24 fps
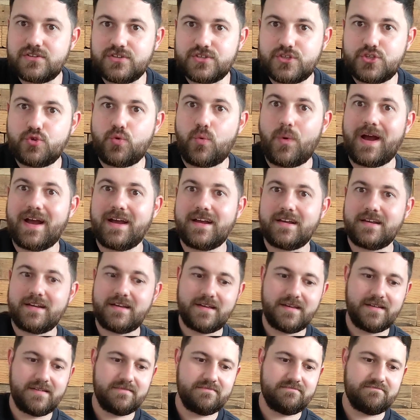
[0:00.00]
of twang,
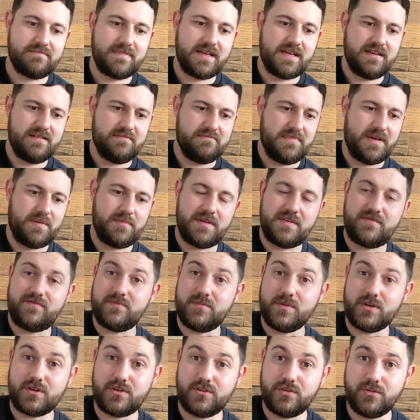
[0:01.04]
maybe from
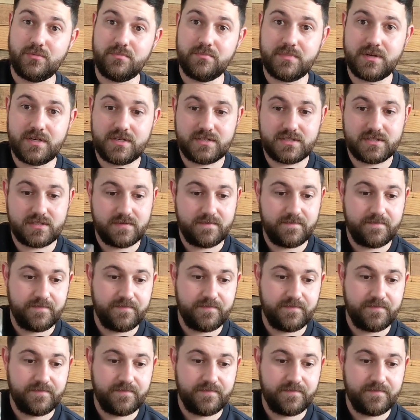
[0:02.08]
the Columbus.